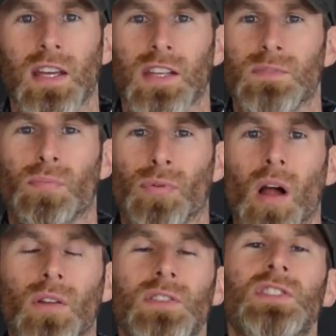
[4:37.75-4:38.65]
because
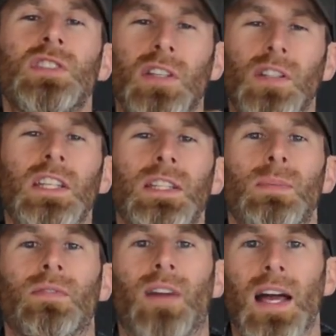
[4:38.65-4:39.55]
brawlers still need to
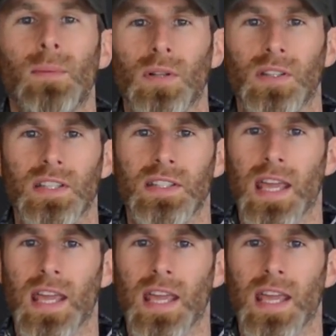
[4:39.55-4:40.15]
be viable in this